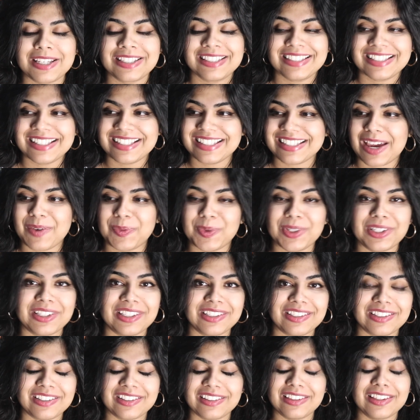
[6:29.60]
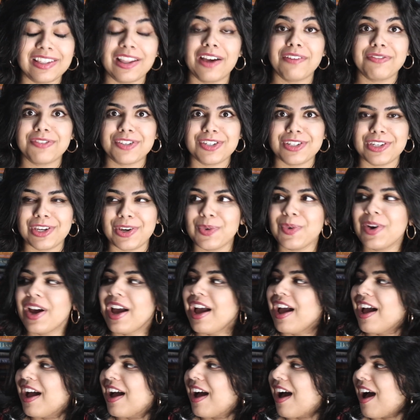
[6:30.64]
this is. I would love to know.
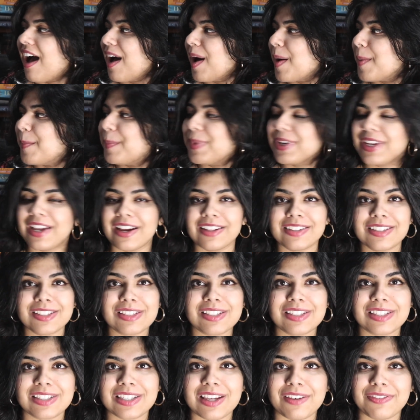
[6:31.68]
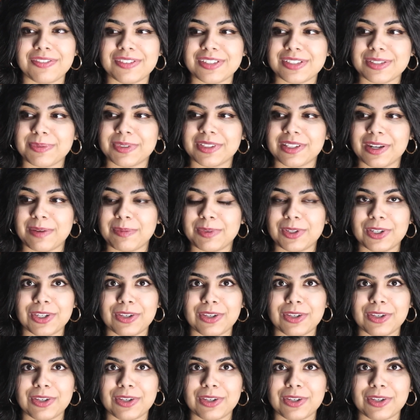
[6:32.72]
Um, but yeah, this is definitely something that I'm